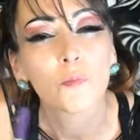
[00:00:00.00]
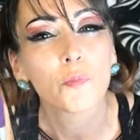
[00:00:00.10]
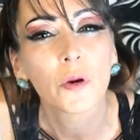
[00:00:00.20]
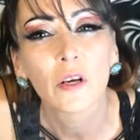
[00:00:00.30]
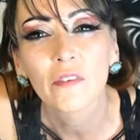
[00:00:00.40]

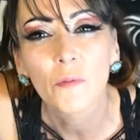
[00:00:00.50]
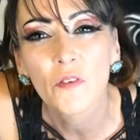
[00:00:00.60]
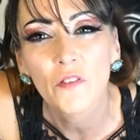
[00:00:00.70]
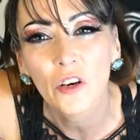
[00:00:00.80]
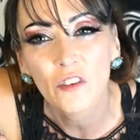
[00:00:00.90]

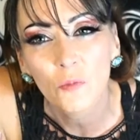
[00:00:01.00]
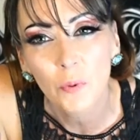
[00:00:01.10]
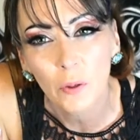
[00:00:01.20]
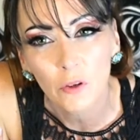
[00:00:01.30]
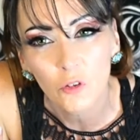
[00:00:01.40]
very
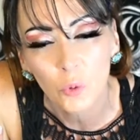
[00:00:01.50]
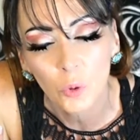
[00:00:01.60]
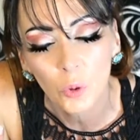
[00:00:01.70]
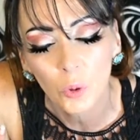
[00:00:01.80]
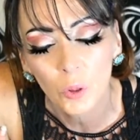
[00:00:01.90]

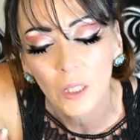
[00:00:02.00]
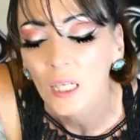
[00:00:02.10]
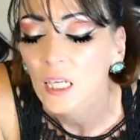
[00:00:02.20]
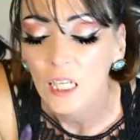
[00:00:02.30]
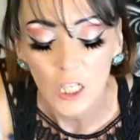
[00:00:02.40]
spiritual,
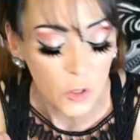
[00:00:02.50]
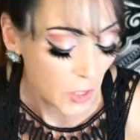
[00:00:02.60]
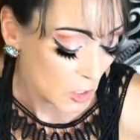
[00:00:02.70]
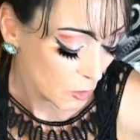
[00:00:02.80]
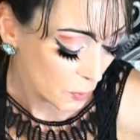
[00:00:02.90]
you
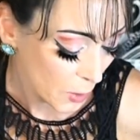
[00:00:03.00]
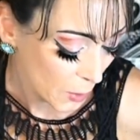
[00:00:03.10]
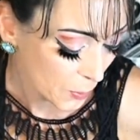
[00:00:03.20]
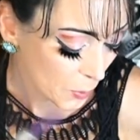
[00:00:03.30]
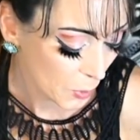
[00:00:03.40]
can use
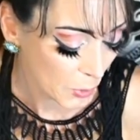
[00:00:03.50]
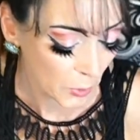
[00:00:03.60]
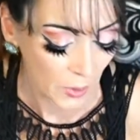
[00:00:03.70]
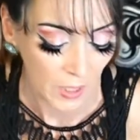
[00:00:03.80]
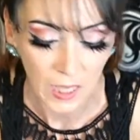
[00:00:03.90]

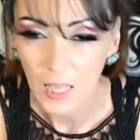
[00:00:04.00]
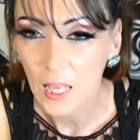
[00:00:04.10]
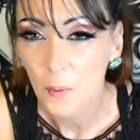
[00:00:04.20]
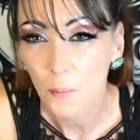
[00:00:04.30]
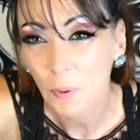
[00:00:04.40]
purple.
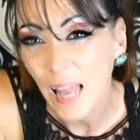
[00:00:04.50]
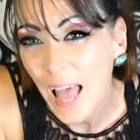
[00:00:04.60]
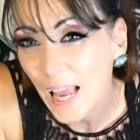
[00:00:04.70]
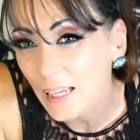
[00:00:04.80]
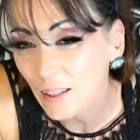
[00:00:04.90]

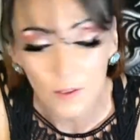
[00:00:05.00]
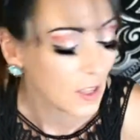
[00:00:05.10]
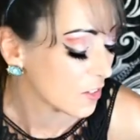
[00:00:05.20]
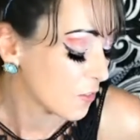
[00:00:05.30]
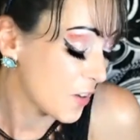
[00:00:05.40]
Black
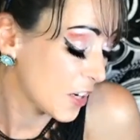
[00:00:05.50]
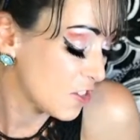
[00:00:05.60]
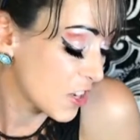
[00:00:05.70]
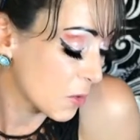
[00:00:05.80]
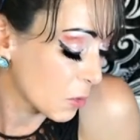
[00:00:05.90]
is a very
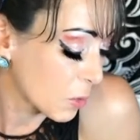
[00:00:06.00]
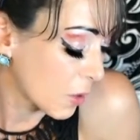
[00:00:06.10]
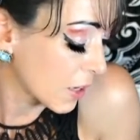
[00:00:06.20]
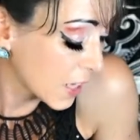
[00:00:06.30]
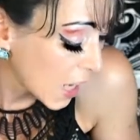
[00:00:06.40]
general
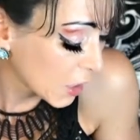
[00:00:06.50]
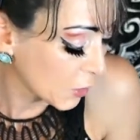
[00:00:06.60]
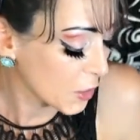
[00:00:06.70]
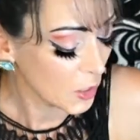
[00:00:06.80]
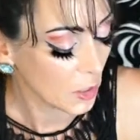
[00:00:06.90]
color
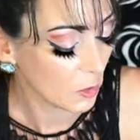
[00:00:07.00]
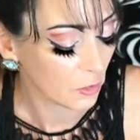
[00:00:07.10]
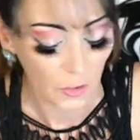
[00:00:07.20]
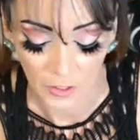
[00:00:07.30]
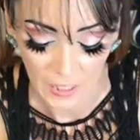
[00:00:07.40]
you can use
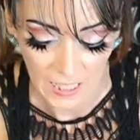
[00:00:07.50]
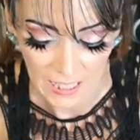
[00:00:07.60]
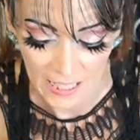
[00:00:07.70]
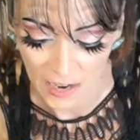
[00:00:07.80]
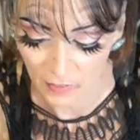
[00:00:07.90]
for any
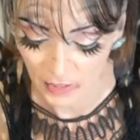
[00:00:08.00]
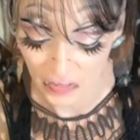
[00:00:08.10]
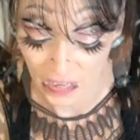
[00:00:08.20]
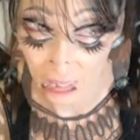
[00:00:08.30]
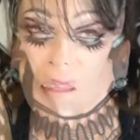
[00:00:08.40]
and
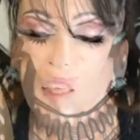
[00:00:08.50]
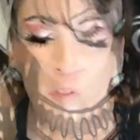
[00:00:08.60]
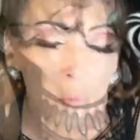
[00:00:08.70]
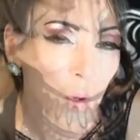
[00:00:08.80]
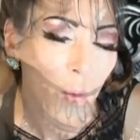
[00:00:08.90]
everything. That's
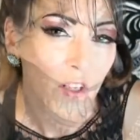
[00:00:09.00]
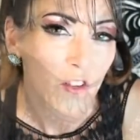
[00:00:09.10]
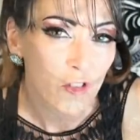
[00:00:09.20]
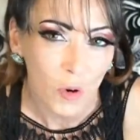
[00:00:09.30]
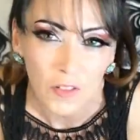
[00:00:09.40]
one way to
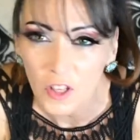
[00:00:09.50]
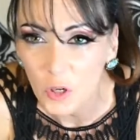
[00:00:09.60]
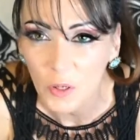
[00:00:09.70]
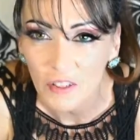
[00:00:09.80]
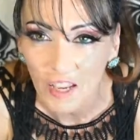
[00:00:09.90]
strengthen
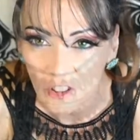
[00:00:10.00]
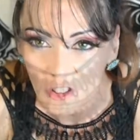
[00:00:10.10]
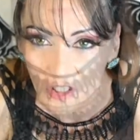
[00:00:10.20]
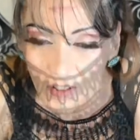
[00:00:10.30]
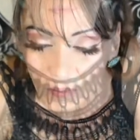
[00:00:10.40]
your
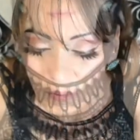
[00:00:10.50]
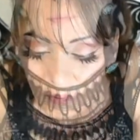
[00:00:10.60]
intention.